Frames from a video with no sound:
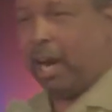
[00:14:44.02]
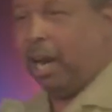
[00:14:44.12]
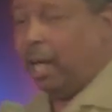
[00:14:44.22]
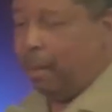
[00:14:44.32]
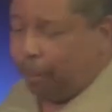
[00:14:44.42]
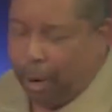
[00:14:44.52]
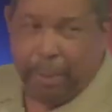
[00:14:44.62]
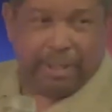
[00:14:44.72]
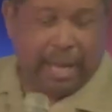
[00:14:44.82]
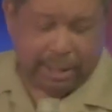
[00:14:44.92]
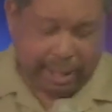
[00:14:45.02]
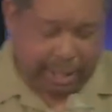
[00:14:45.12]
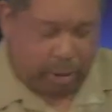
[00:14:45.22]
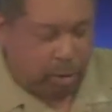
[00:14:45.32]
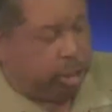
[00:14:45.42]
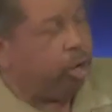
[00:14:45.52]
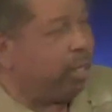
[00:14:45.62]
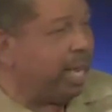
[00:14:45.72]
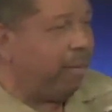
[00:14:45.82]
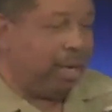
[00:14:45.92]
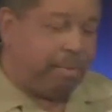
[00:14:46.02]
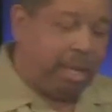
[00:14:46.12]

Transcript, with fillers: Pray without ceasing. Well, you know what that really means?